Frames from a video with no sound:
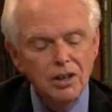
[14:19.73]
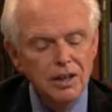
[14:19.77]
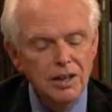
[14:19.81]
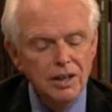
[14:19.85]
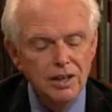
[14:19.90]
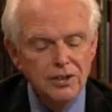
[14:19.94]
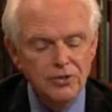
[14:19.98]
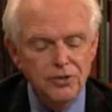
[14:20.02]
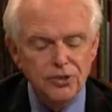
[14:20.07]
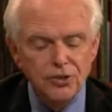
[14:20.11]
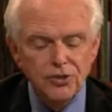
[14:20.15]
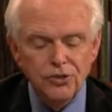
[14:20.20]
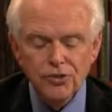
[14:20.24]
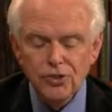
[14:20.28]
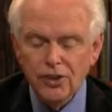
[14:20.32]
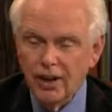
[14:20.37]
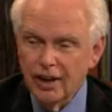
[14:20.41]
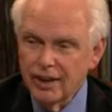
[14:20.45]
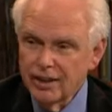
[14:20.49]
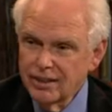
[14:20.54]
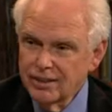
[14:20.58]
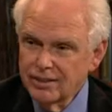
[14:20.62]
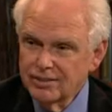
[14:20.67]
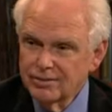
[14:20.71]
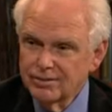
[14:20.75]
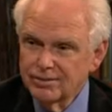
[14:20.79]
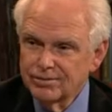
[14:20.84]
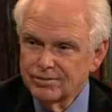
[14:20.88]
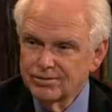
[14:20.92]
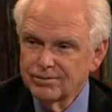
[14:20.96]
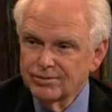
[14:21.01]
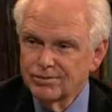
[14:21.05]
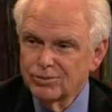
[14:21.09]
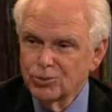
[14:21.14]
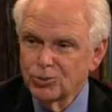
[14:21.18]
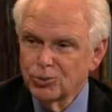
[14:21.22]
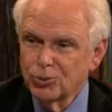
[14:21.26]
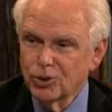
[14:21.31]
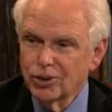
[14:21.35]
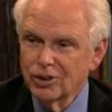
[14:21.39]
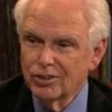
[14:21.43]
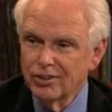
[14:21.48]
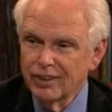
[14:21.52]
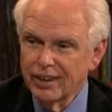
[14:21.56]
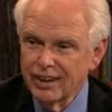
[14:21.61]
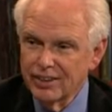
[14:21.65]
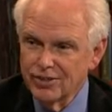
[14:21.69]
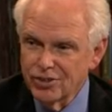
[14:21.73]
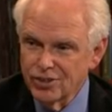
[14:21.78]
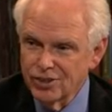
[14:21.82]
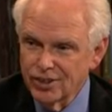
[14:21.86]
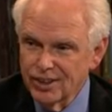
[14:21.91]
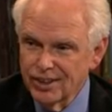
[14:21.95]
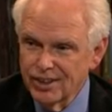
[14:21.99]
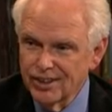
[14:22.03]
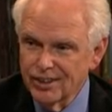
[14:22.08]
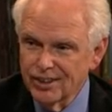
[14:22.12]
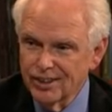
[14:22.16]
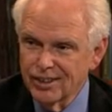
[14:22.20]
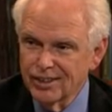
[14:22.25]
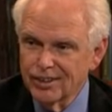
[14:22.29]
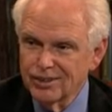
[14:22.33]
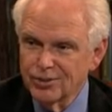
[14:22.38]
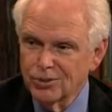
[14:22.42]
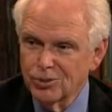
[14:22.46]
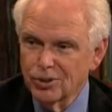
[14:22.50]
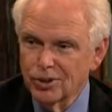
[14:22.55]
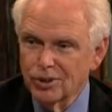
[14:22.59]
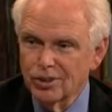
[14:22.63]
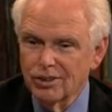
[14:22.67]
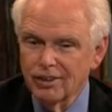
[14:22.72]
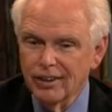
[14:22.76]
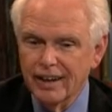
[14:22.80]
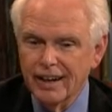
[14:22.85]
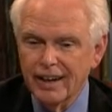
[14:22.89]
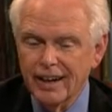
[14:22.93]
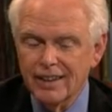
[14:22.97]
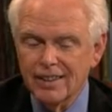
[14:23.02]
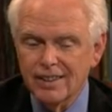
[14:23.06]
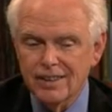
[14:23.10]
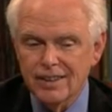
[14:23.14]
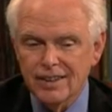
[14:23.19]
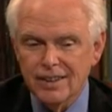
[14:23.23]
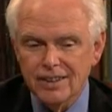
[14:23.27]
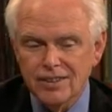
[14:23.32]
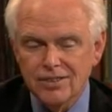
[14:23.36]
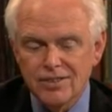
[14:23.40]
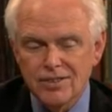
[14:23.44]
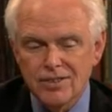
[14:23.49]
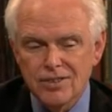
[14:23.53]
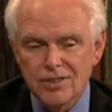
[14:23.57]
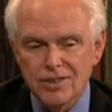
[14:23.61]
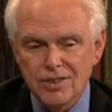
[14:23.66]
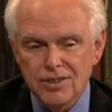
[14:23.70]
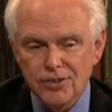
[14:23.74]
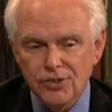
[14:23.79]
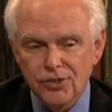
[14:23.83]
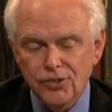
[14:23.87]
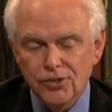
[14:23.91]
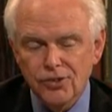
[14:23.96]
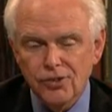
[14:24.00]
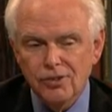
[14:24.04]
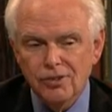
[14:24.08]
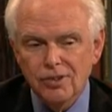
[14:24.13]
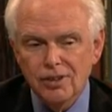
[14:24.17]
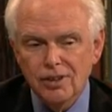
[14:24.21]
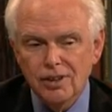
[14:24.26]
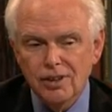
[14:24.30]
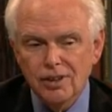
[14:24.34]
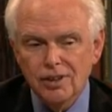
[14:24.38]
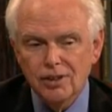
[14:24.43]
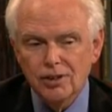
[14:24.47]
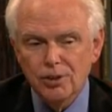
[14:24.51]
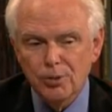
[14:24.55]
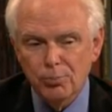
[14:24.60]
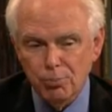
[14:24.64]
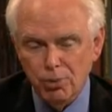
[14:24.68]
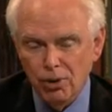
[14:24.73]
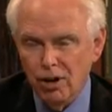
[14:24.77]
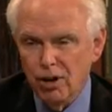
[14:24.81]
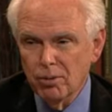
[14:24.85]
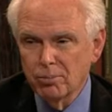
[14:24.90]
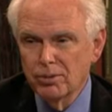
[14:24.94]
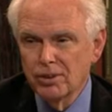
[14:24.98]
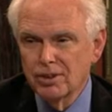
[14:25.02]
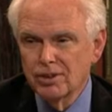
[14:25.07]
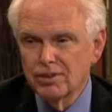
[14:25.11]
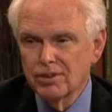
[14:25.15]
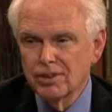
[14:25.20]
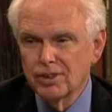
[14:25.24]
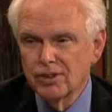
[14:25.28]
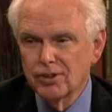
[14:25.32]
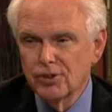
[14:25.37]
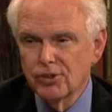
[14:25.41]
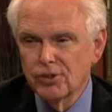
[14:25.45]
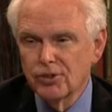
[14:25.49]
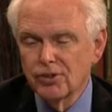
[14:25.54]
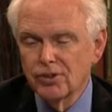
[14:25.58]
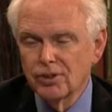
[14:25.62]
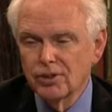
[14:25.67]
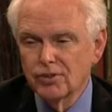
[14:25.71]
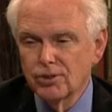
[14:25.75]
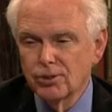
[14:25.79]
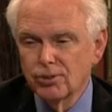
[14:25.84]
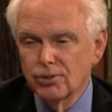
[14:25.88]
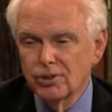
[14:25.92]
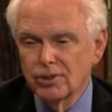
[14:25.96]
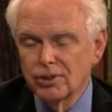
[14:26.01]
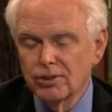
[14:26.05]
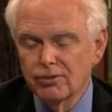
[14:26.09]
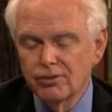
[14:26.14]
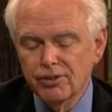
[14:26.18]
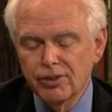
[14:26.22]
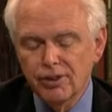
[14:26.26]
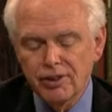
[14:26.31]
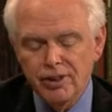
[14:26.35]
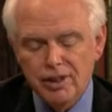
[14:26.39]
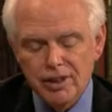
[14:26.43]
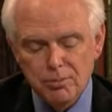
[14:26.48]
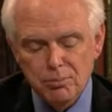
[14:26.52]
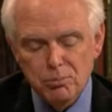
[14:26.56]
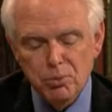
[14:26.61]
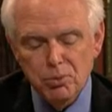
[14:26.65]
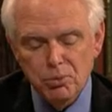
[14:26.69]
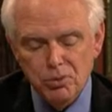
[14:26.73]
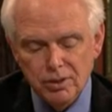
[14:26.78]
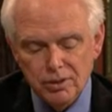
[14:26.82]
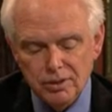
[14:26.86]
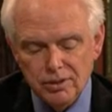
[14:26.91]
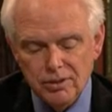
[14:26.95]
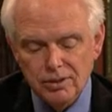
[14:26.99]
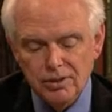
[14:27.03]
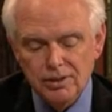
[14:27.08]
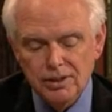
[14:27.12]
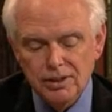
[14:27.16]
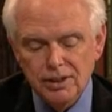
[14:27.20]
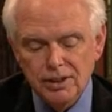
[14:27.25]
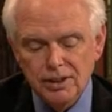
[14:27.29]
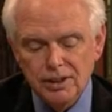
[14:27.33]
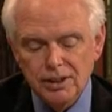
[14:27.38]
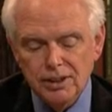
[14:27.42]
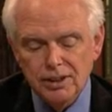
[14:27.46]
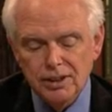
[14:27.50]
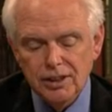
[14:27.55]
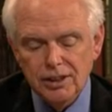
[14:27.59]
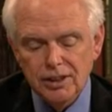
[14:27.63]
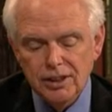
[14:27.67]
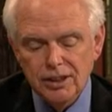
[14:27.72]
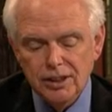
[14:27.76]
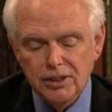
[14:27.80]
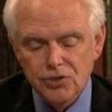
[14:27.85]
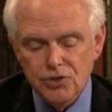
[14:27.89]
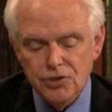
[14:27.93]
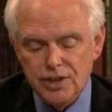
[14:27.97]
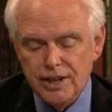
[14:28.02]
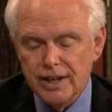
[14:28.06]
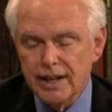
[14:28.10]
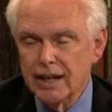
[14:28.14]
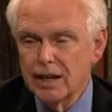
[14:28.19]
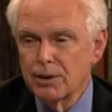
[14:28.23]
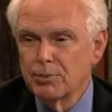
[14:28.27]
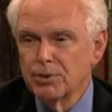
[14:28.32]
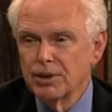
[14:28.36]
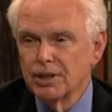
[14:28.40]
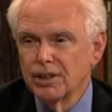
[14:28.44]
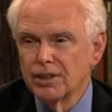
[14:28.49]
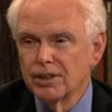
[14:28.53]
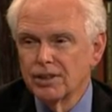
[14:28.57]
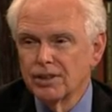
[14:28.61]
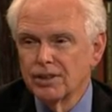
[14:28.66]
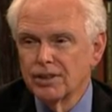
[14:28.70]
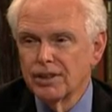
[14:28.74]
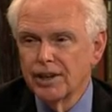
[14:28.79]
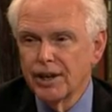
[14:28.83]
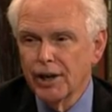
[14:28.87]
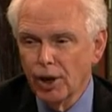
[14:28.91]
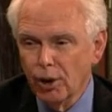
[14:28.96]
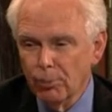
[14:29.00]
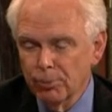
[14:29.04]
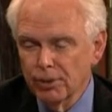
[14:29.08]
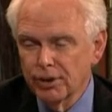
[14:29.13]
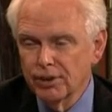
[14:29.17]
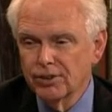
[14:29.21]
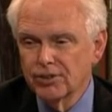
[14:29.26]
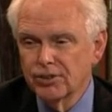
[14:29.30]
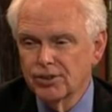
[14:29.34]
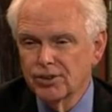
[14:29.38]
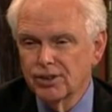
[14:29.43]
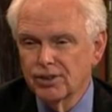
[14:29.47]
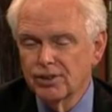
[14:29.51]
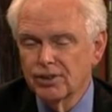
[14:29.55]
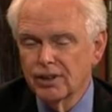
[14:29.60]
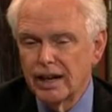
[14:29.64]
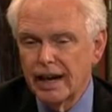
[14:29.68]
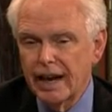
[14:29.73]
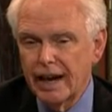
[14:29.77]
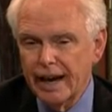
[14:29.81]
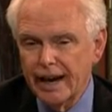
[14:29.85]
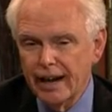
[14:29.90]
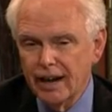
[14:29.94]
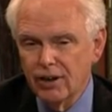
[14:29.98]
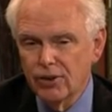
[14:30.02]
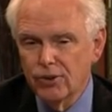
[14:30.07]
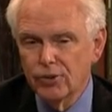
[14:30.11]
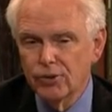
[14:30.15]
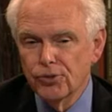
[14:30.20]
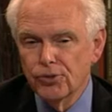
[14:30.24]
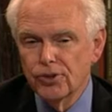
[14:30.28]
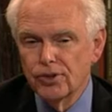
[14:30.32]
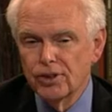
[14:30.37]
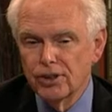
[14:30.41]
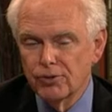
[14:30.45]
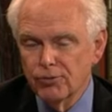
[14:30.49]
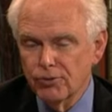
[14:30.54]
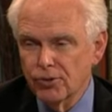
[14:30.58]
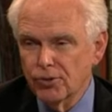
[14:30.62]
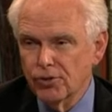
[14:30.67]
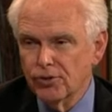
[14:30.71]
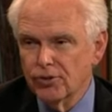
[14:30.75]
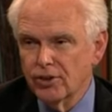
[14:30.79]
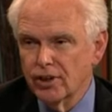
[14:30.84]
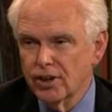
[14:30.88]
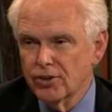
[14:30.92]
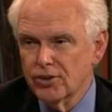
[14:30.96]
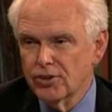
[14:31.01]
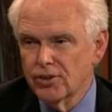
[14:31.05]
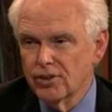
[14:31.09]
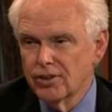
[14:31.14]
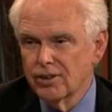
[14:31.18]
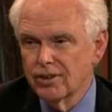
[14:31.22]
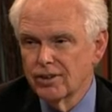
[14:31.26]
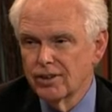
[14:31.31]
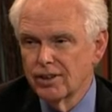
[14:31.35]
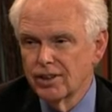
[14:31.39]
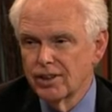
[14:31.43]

It's exciting. We're glad you're here. We're glad that this department is doing a very important uh, job in helping to house and infrastructure